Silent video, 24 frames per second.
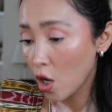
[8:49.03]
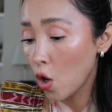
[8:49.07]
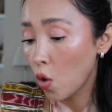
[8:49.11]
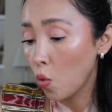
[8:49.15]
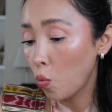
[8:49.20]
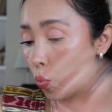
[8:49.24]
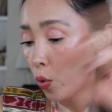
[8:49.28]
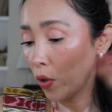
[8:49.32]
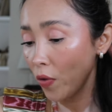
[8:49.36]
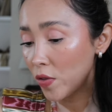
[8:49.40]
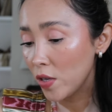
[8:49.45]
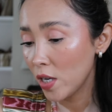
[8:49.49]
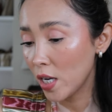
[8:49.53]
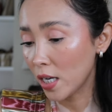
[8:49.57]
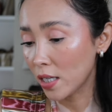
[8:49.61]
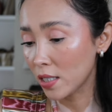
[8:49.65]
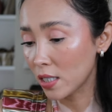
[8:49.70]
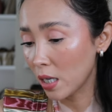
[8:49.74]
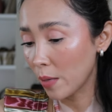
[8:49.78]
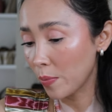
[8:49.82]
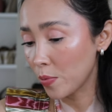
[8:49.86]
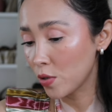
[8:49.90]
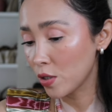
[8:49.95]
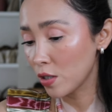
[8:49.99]
with the
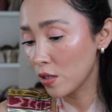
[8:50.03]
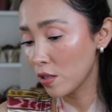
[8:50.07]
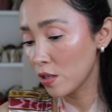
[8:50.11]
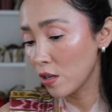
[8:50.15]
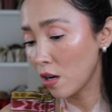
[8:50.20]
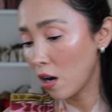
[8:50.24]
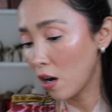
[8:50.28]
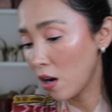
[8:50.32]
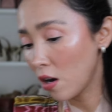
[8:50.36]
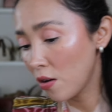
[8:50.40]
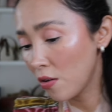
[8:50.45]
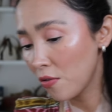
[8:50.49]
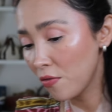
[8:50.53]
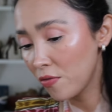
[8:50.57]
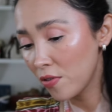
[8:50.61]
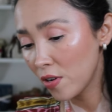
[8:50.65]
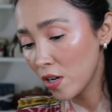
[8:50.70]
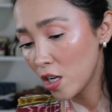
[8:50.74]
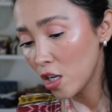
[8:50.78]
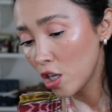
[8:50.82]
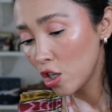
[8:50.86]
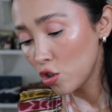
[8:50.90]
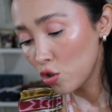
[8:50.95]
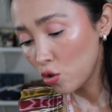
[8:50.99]
exception of
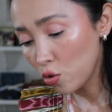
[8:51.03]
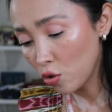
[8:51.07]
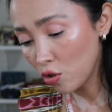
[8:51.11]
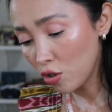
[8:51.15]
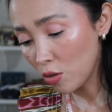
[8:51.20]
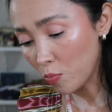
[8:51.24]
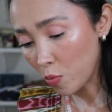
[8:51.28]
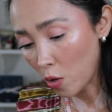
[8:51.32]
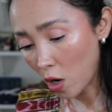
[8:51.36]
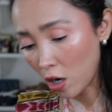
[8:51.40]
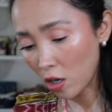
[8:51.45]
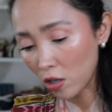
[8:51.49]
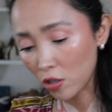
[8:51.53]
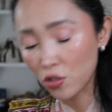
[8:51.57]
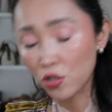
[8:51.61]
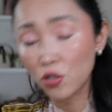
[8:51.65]
two new products.